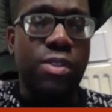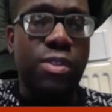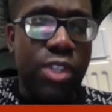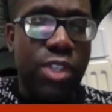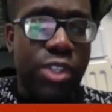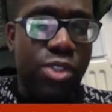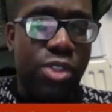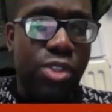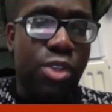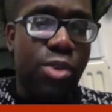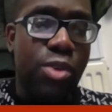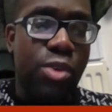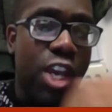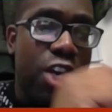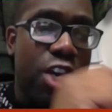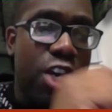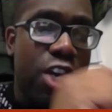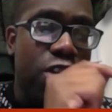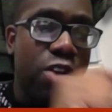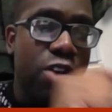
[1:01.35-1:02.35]
So head over
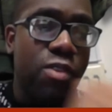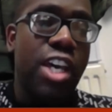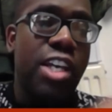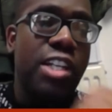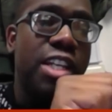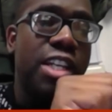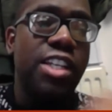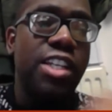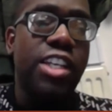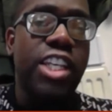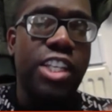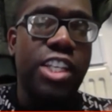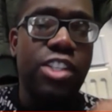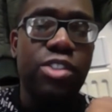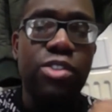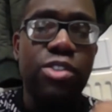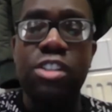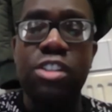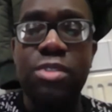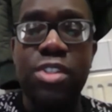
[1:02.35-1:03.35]
there. Link is going to be
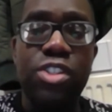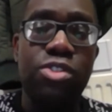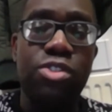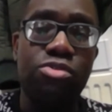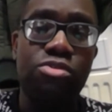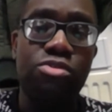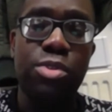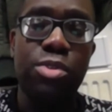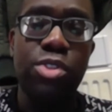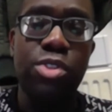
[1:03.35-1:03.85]
in the description.